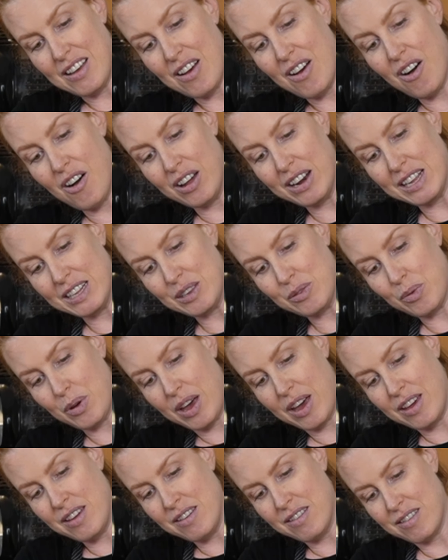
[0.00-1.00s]
on its
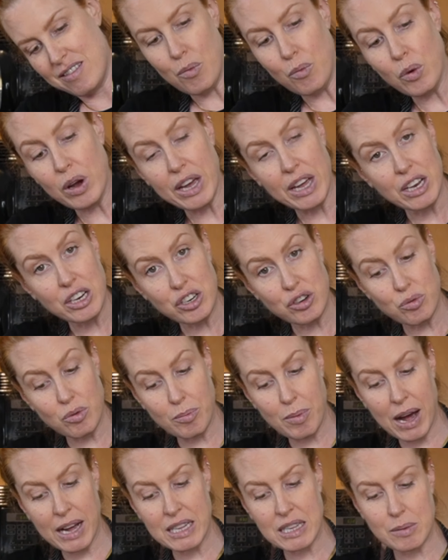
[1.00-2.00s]
way, which
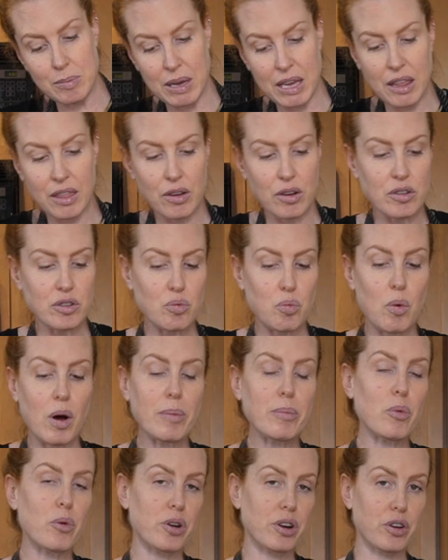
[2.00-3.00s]
reminds me there's one
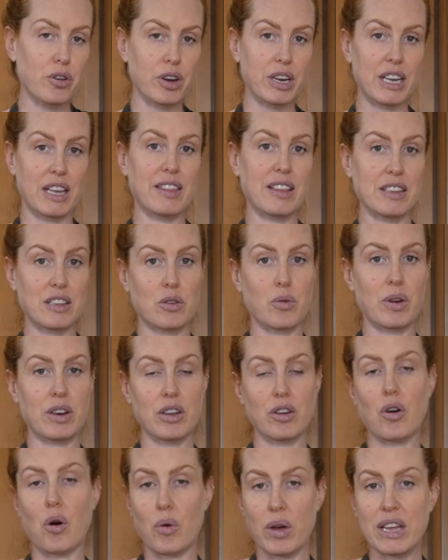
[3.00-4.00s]
more ingredient that's going to
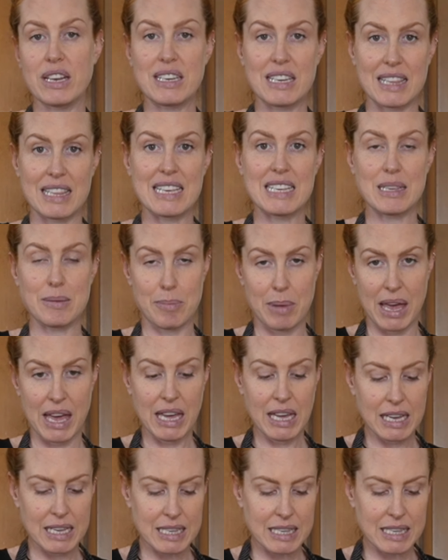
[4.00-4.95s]
go into this mix,